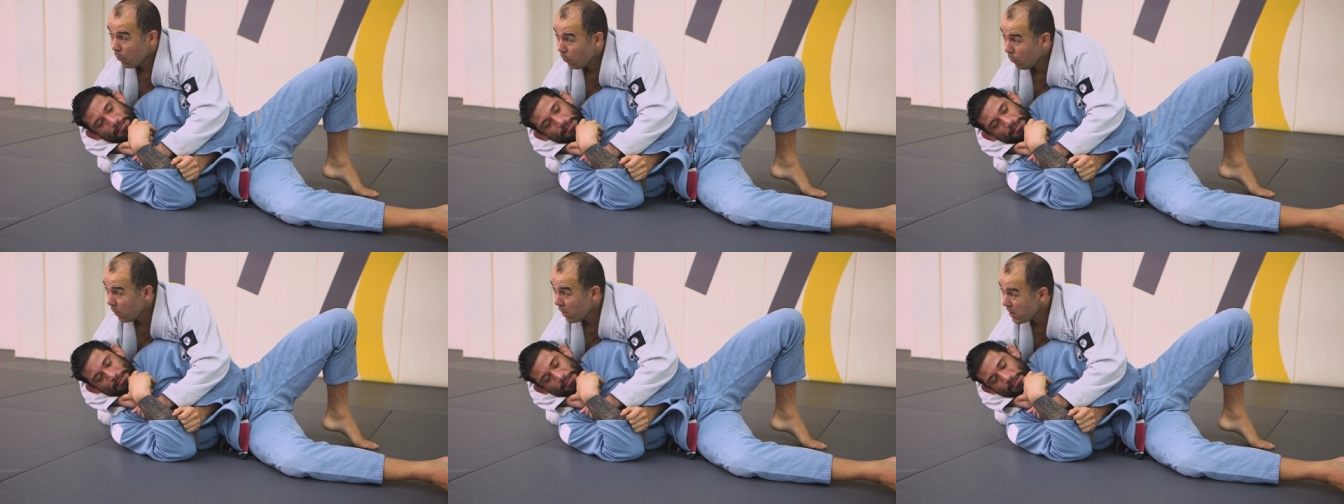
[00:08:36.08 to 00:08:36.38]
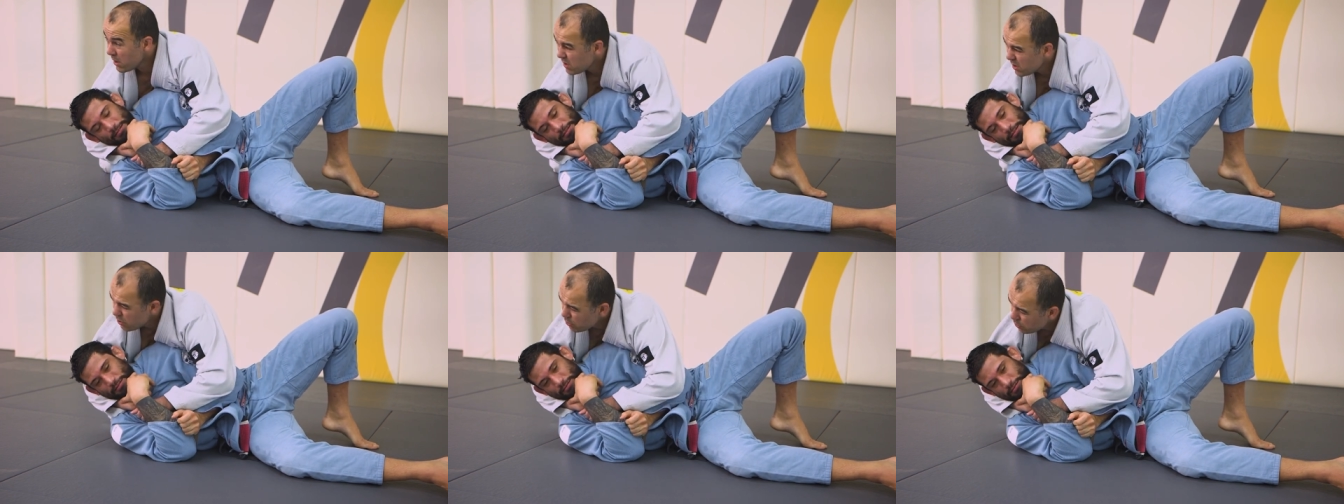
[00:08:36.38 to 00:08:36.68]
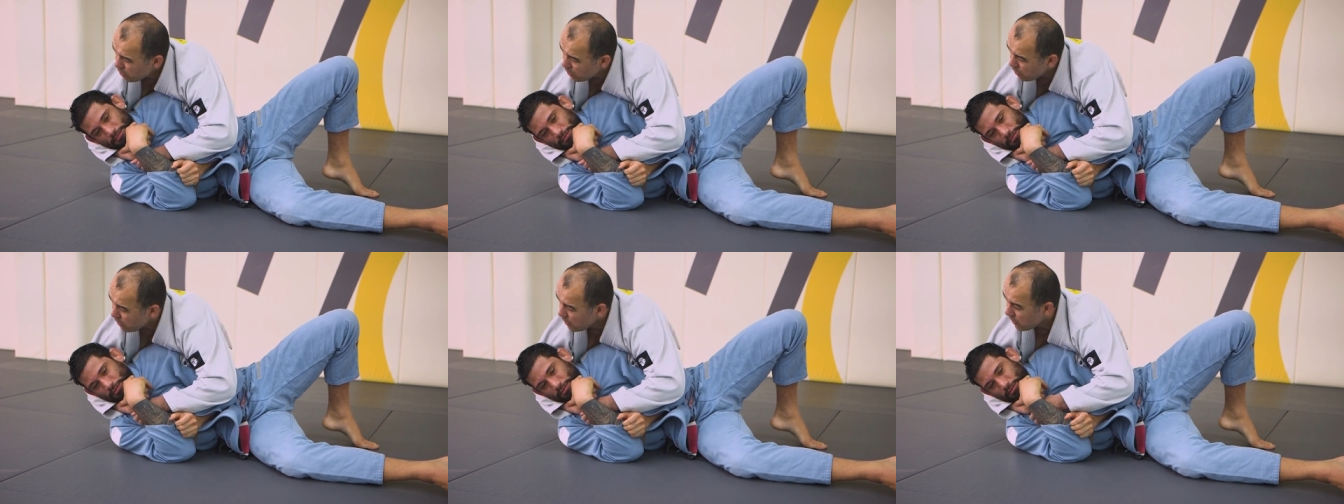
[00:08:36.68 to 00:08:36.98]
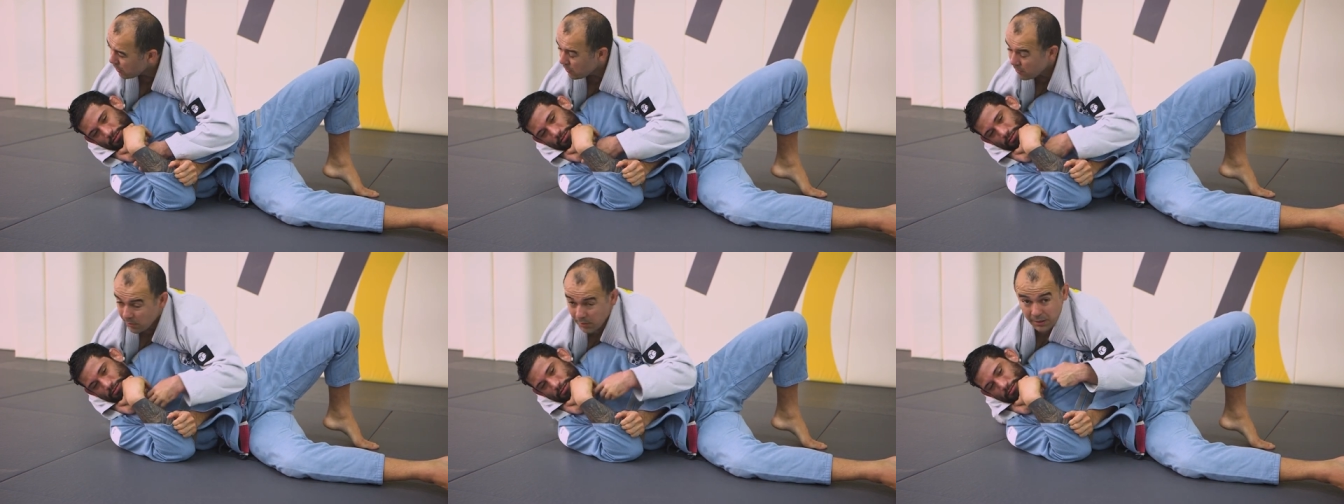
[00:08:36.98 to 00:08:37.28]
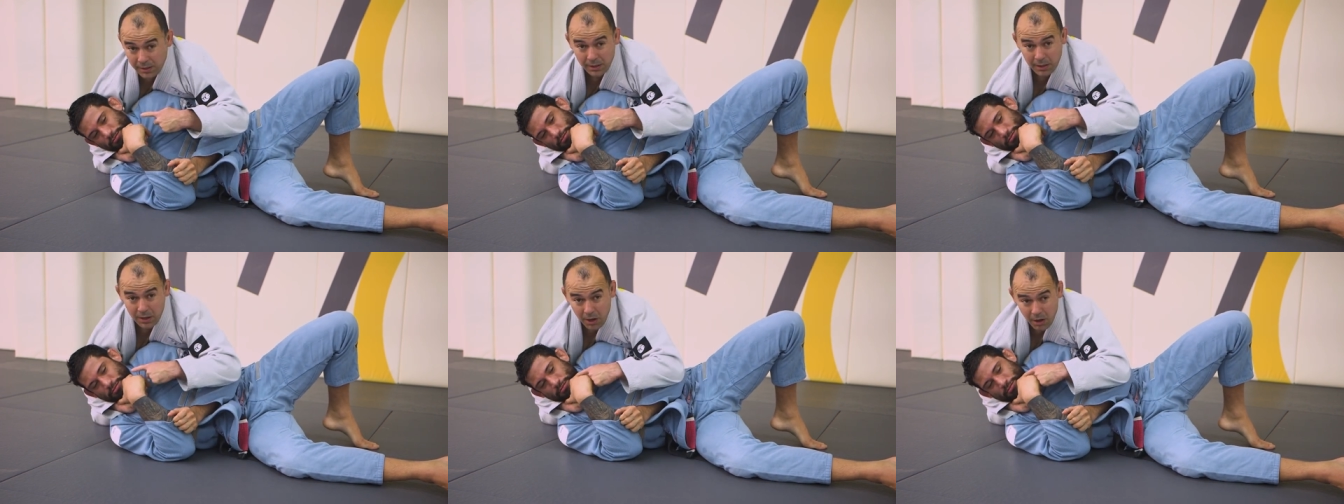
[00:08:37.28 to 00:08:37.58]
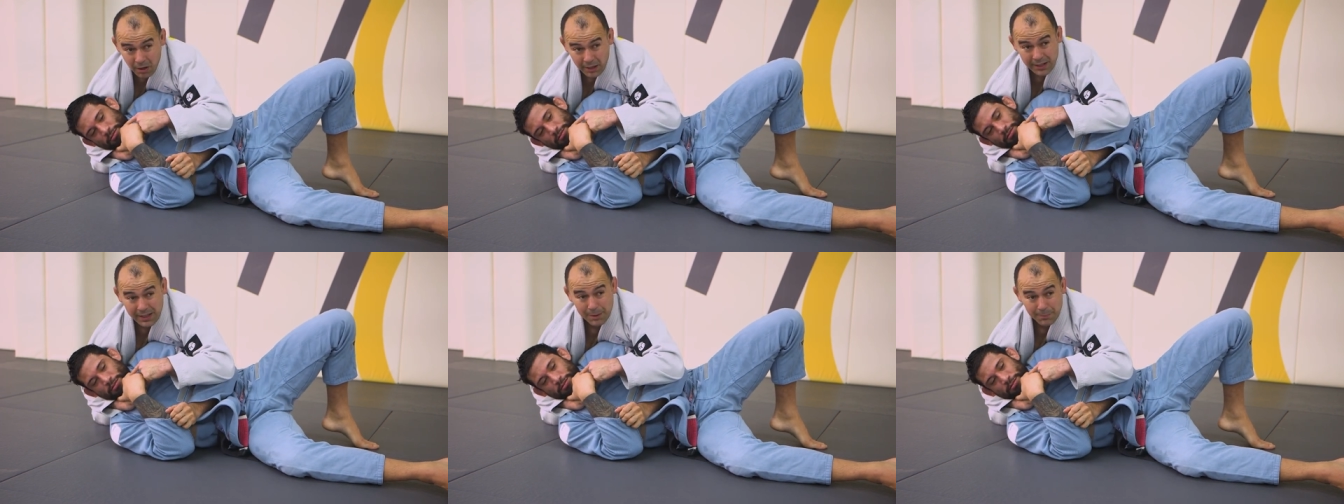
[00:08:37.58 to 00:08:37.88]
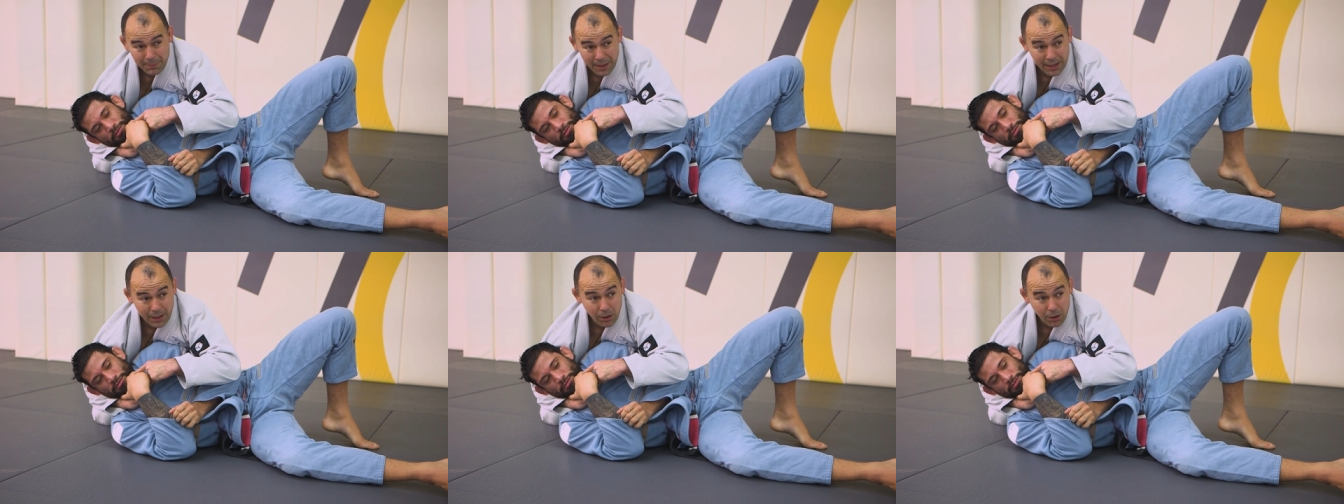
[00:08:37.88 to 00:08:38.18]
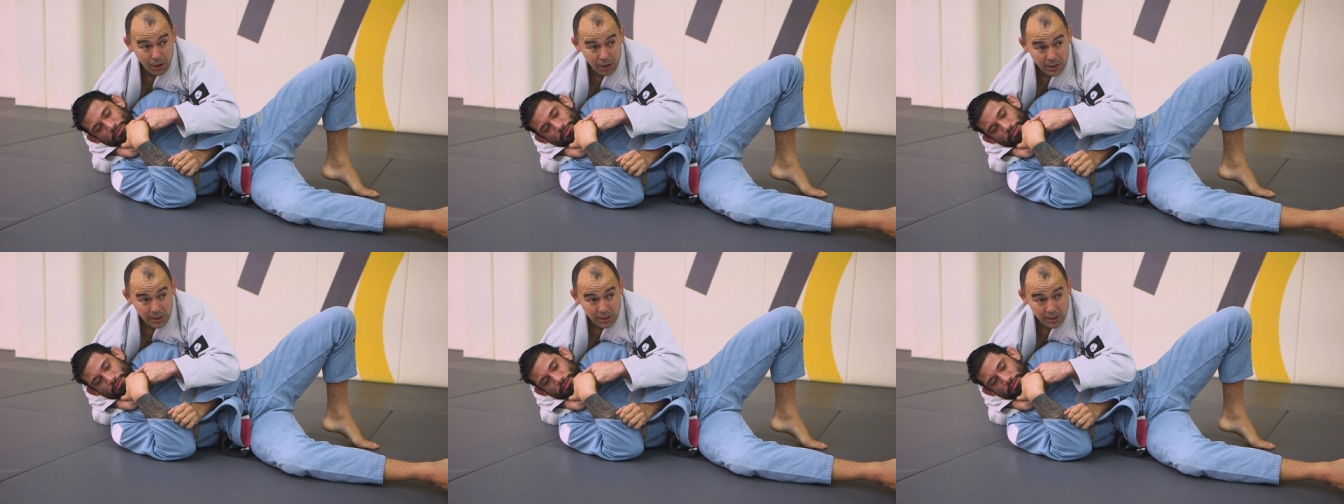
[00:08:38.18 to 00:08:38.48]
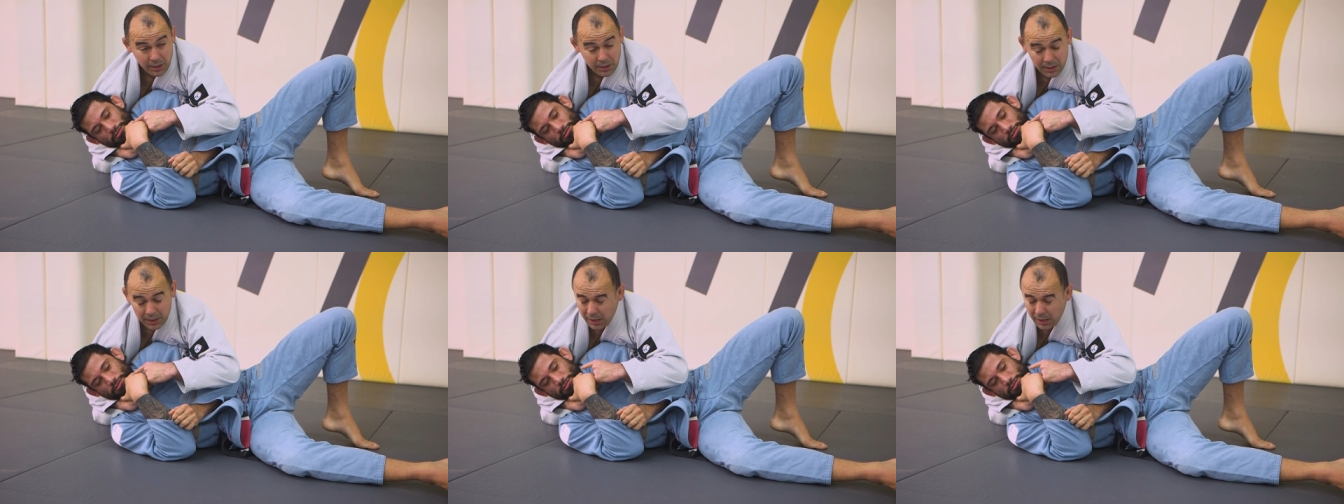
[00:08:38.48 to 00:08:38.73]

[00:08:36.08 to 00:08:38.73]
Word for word: Once you know, okay, my collar,